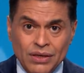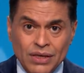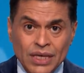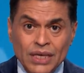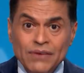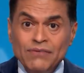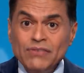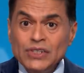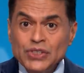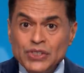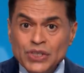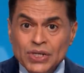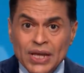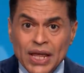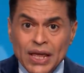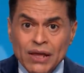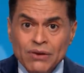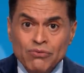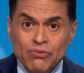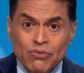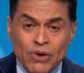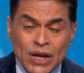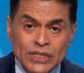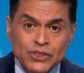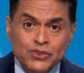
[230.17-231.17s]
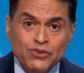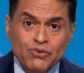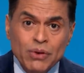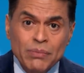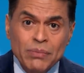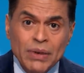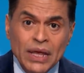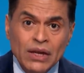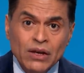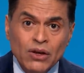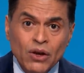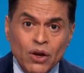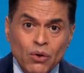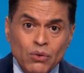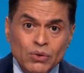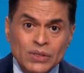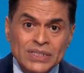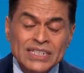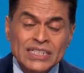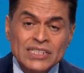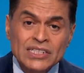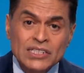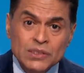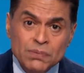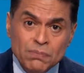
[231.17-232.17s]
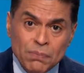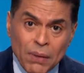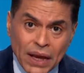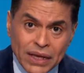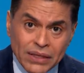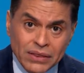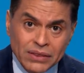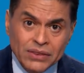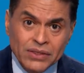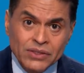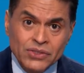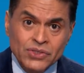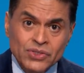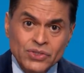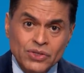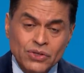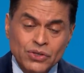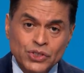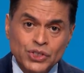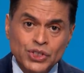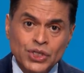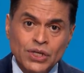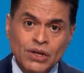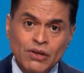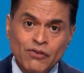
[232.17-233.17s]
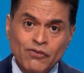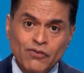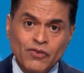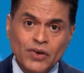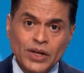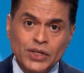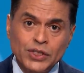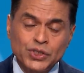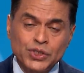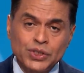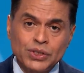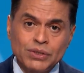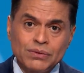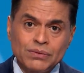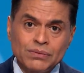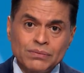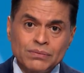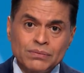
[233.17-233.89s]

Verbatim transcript: Even today, rates remain low despite the surge in inflation.